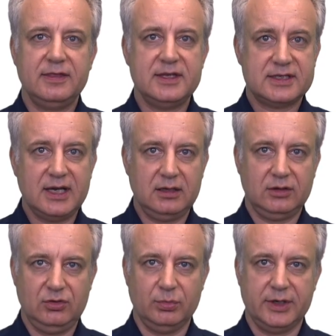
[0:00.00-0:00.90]
the
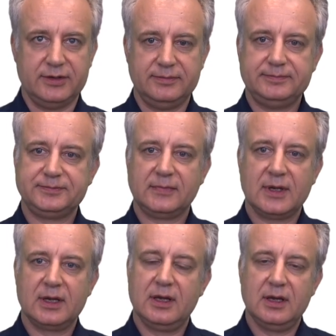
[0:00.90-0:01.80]
second qubit.
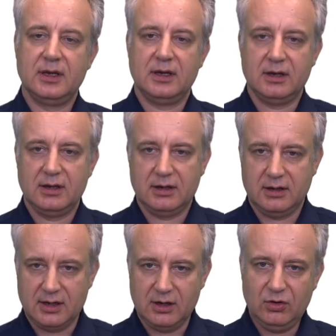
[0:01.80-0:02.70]

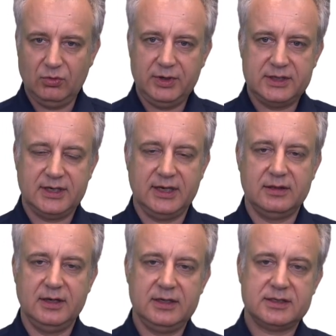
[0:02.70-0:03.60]
Now we
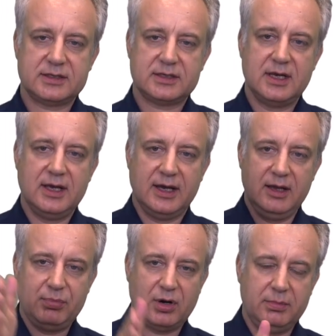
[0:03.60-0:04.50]
take this
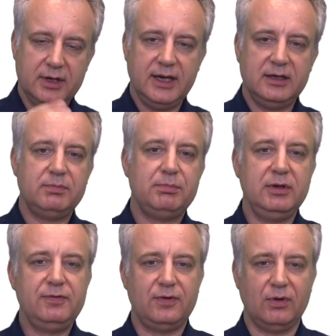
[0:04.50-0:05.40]
and propagate it
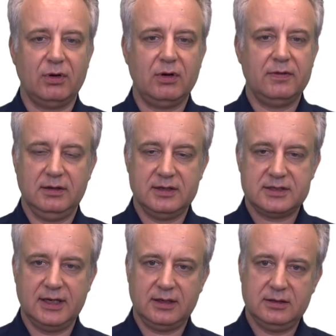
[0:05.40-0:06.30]
before the
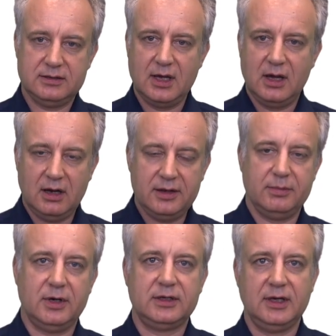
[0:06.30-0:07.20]
second
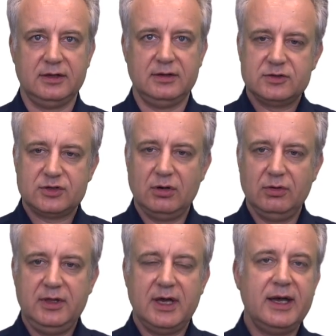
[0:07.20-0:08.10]
Hadamard gate.
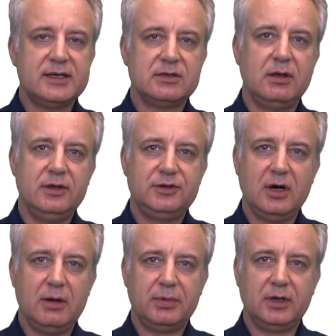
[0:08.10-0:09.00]
So the x on the
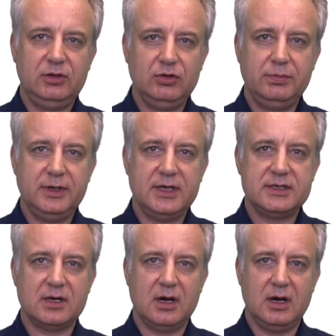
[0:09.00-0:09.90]
top qubit
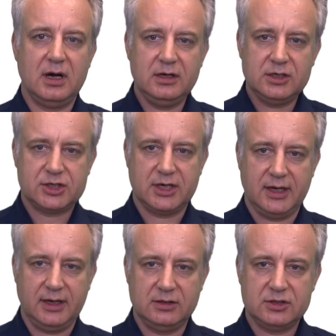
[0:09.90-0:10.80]
is
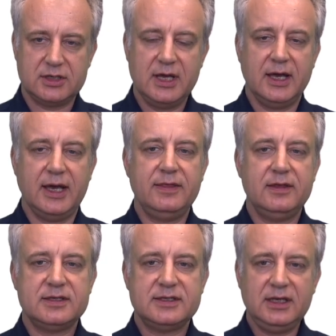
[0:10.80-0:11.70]
unchanged and
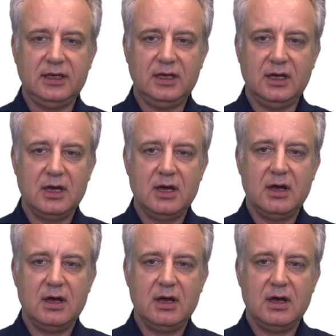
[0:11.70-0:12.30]
the z